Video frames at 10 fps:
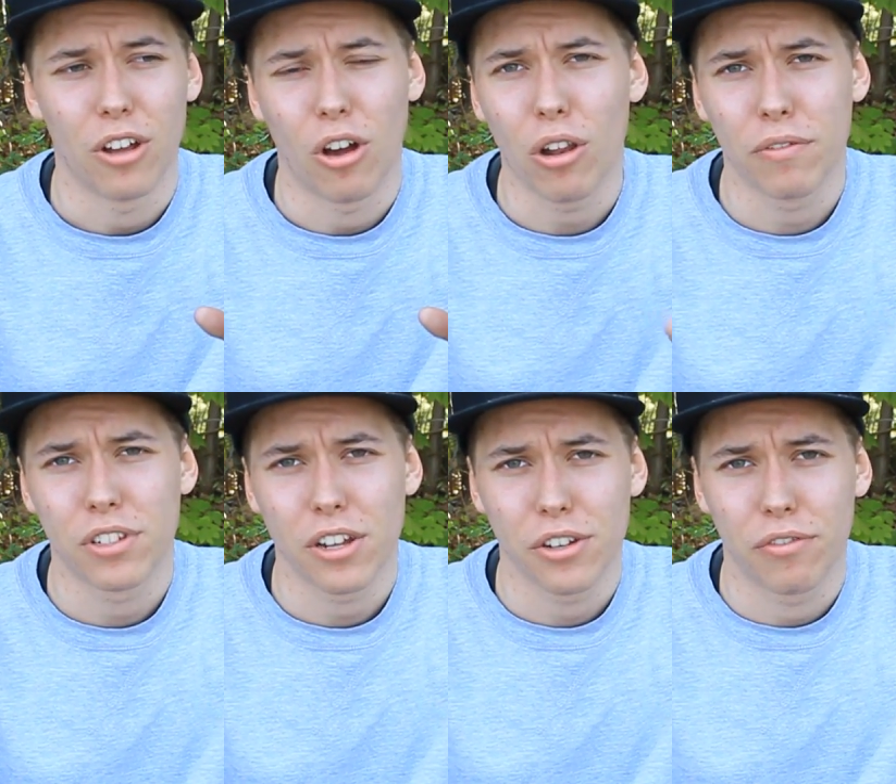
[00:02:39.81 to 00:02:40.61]
all of a
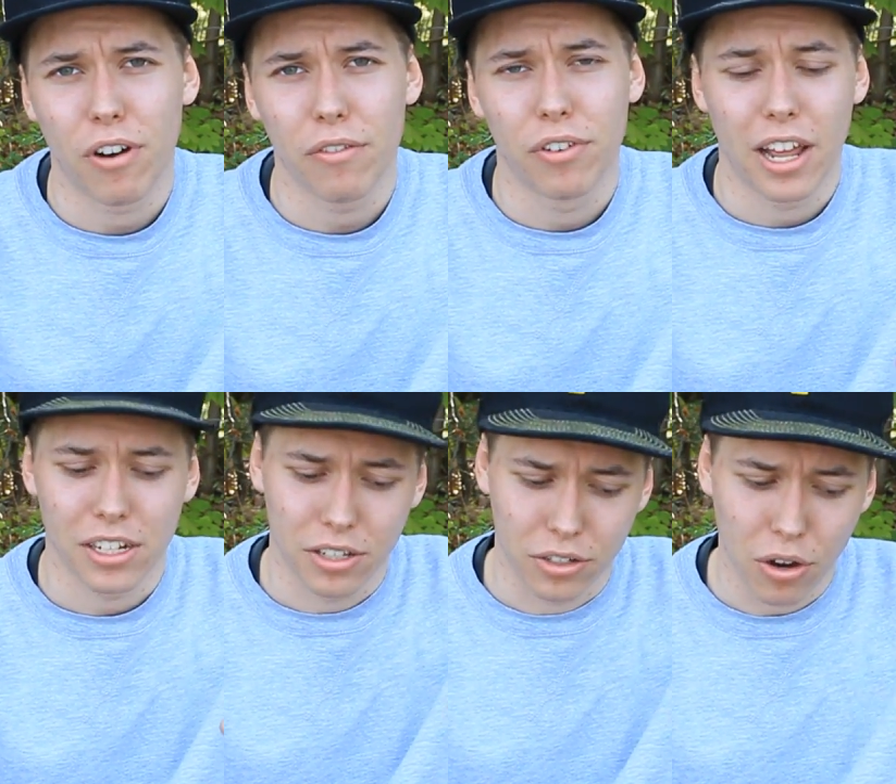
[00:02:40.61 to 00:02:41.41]
sudden your front foot
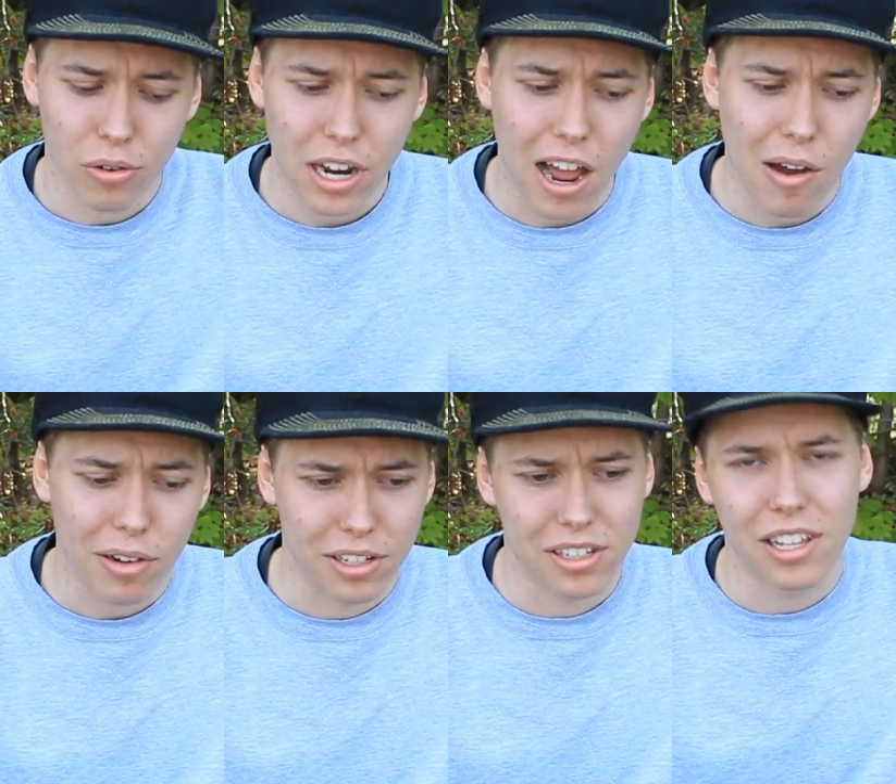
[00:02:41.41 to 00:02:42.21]
has to go
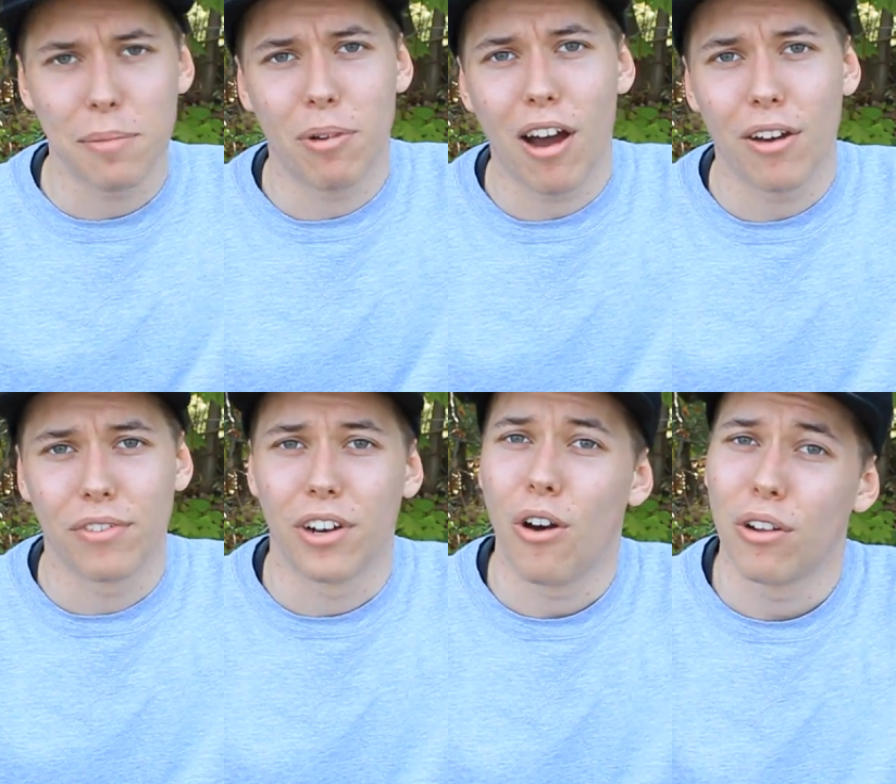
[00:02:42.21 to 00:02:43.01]
down and step
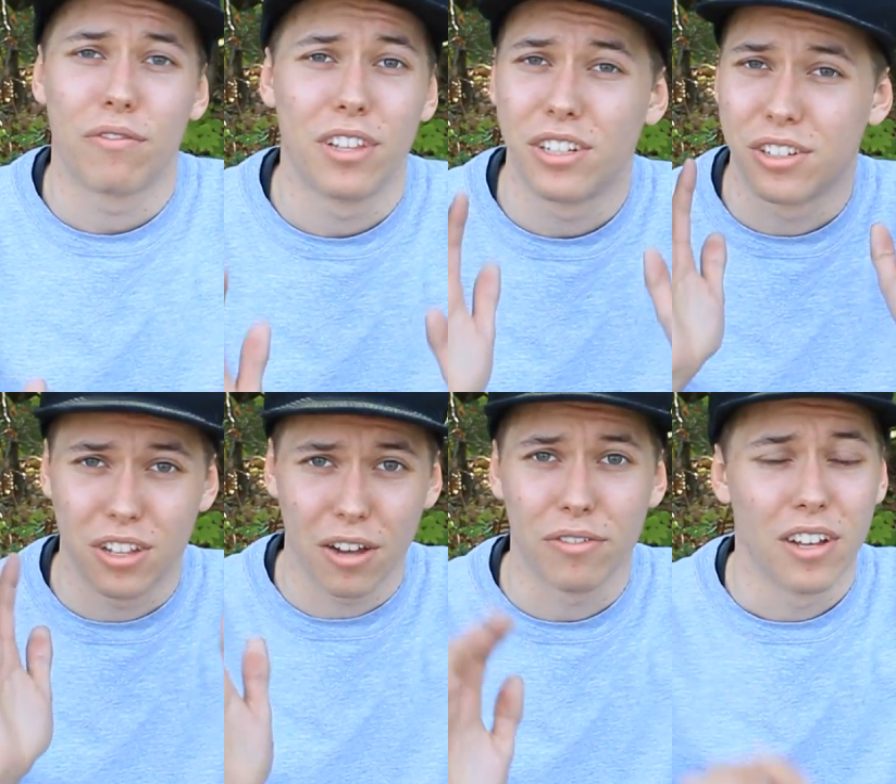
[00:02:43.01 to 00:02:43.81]
off and all of this
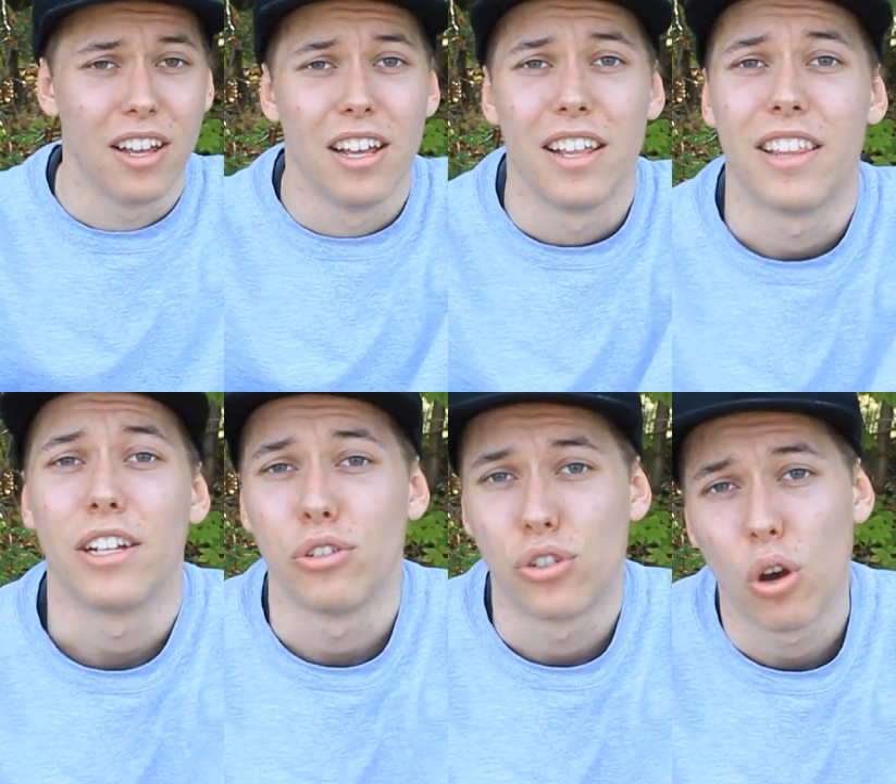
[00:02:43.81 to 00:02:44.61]
stuff
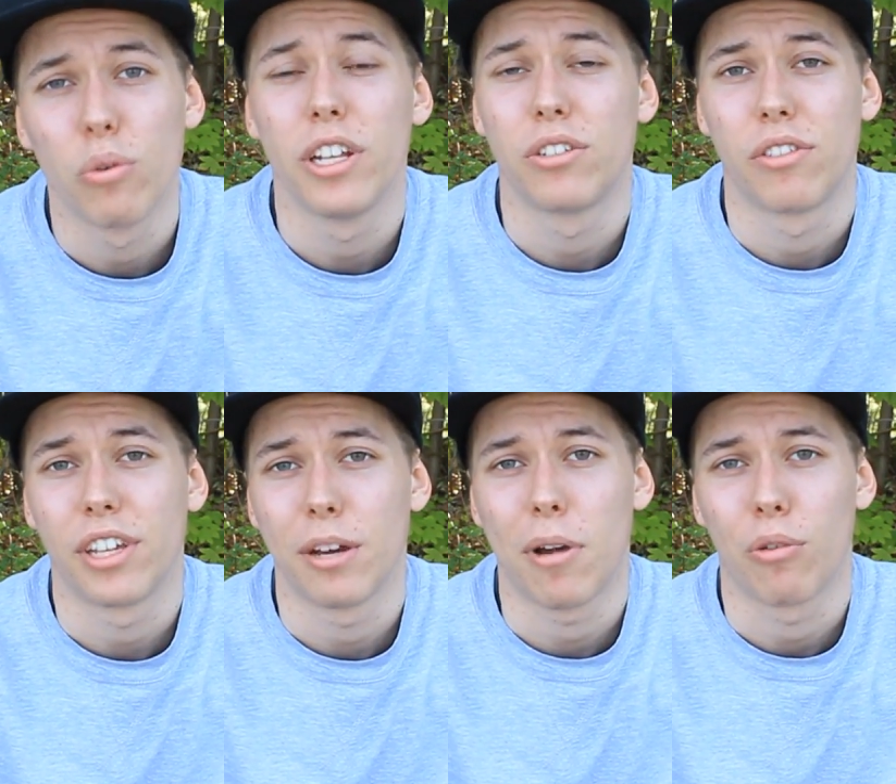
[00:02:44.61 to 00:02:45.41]
that you don't need to
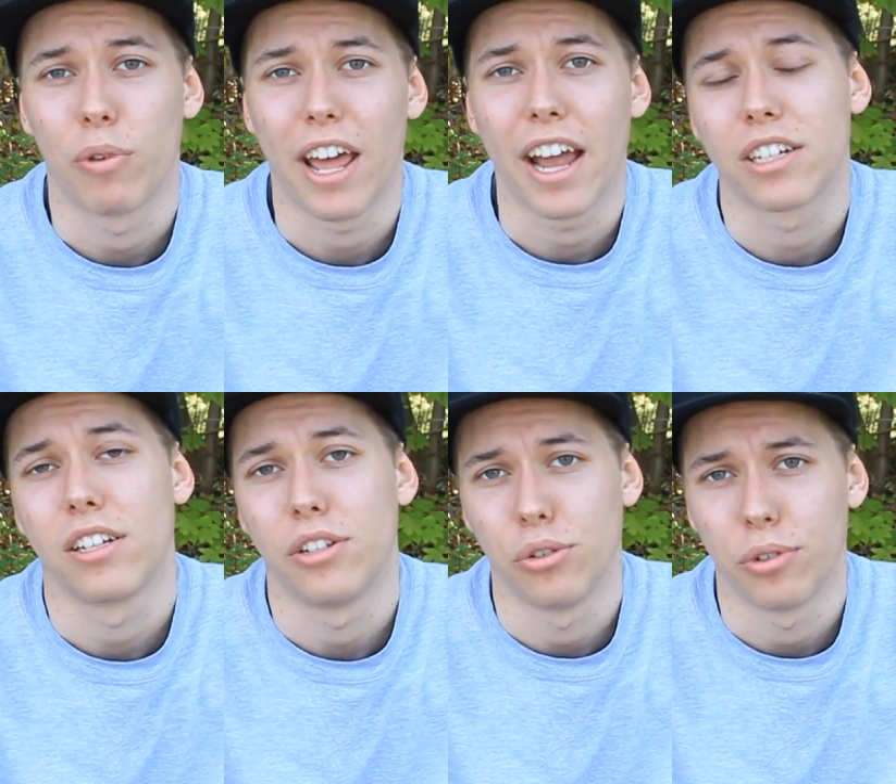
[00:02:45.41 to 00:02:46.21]
think about when
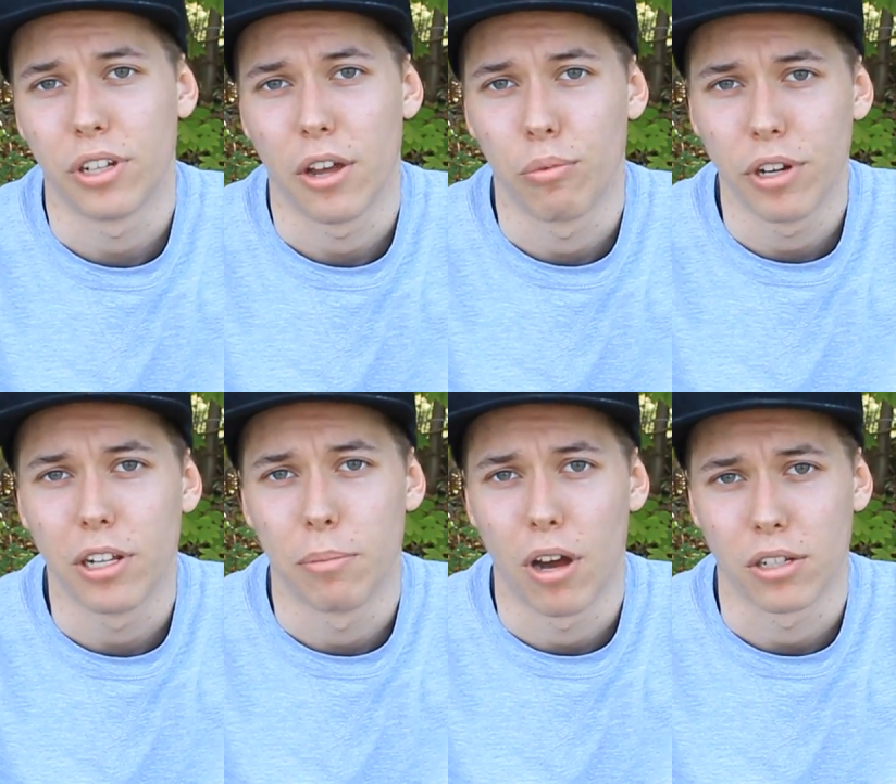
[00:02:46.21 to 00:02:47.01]
actually doing a
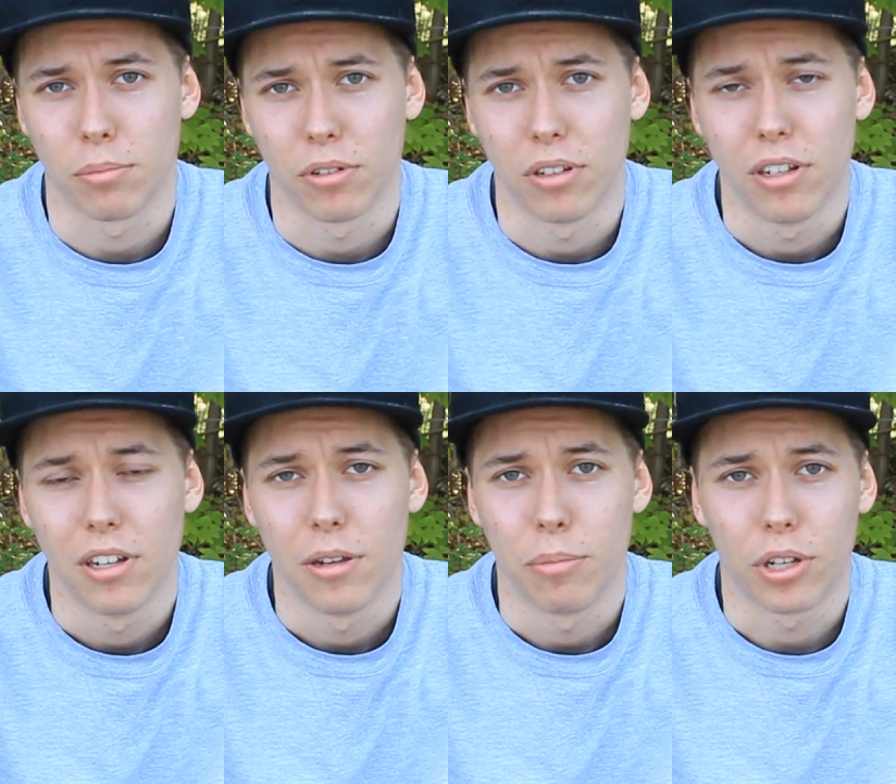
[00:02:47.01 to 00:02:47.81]
real impossible,
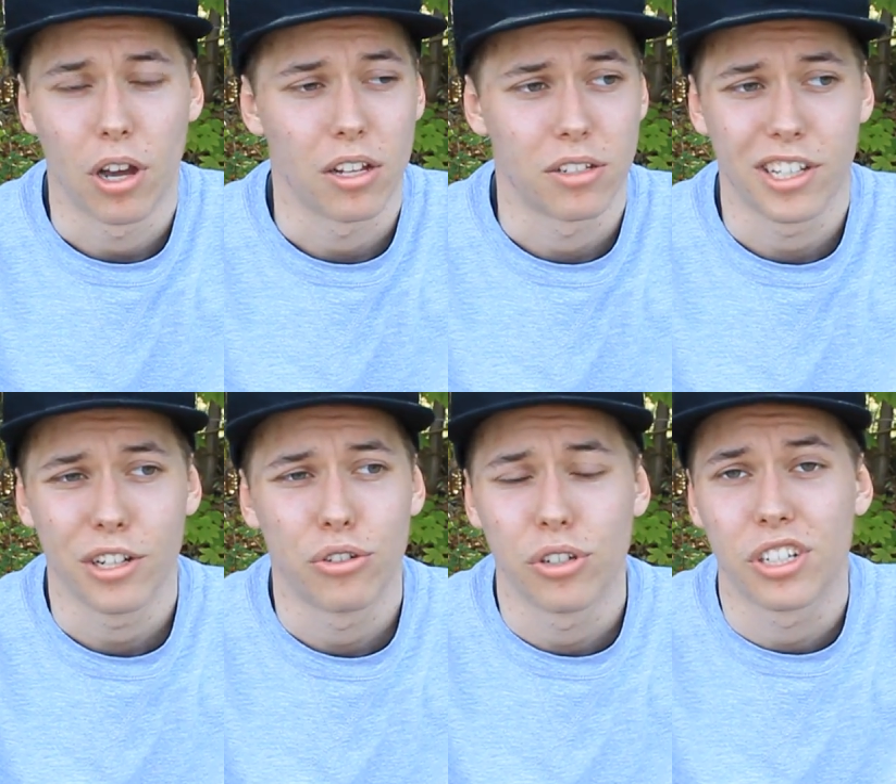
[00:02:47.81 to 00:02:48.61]
because
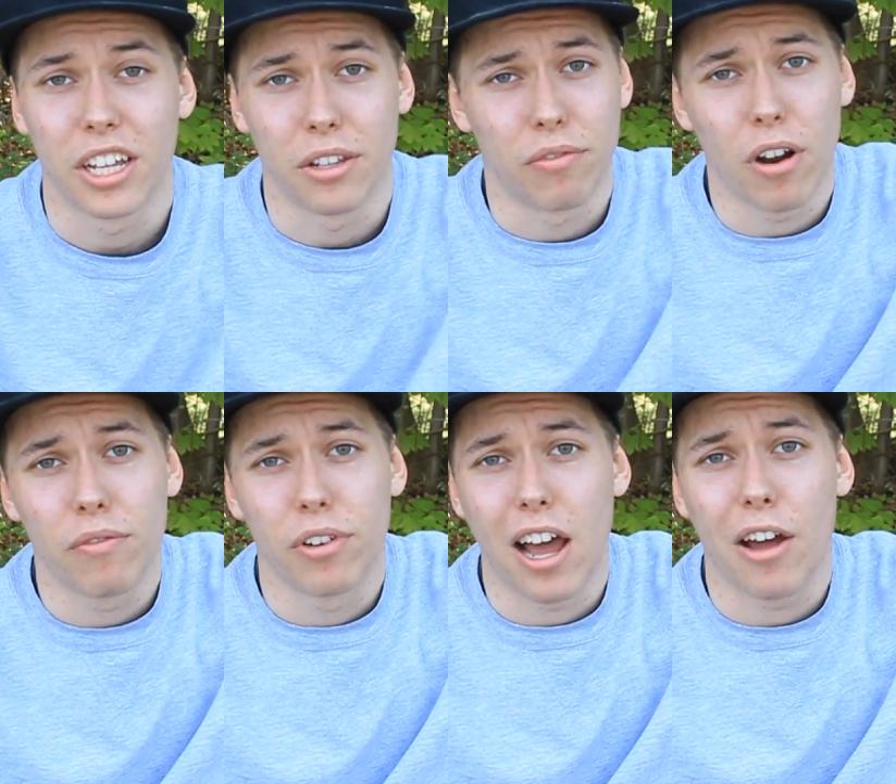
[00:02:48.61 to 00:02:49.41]
then you just get the
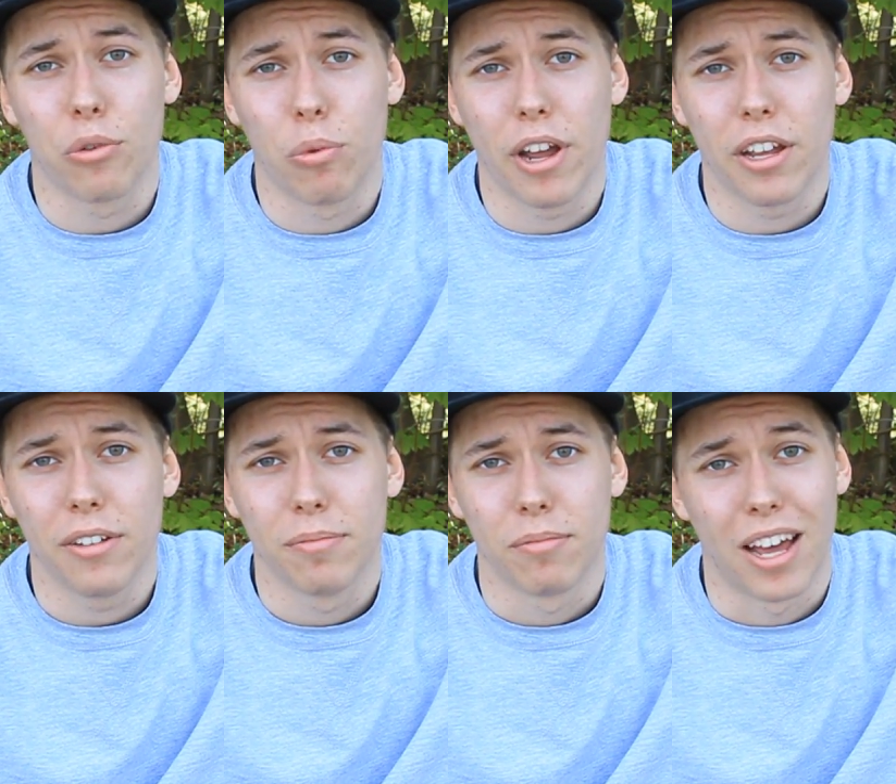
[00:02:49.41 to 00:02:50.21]
front foot out of the way
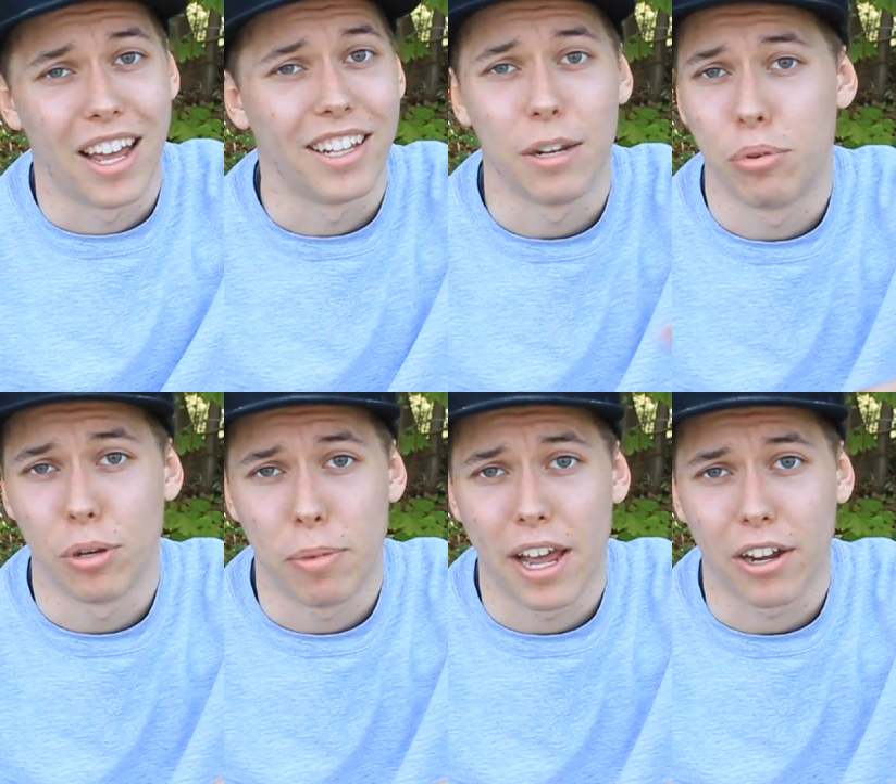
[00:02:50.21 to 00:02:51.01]
and then
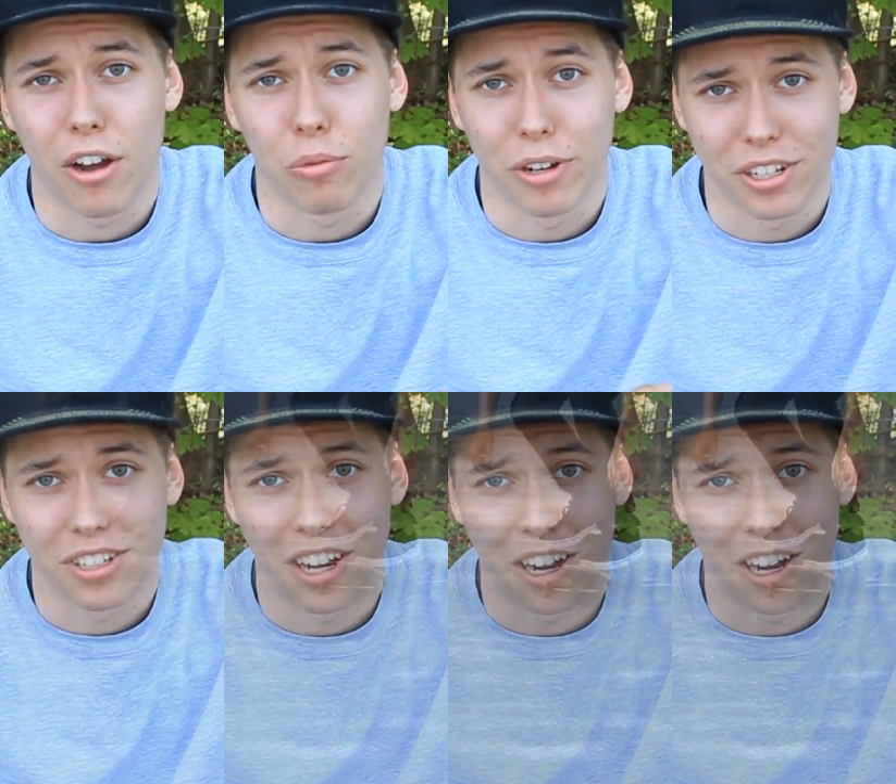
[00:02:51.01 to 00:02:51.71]
put it back on when it's